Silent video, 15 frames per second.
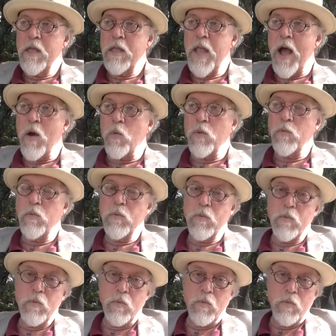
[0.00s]
Now,
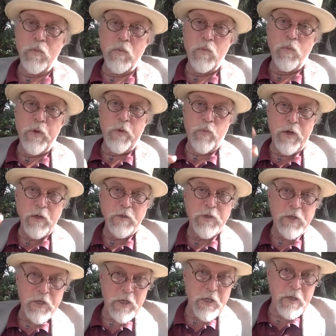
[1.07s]
we will
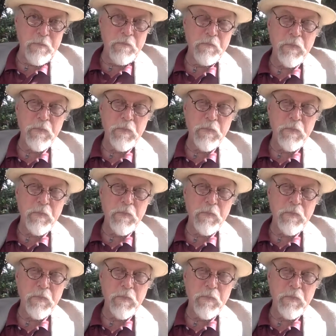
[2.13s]
see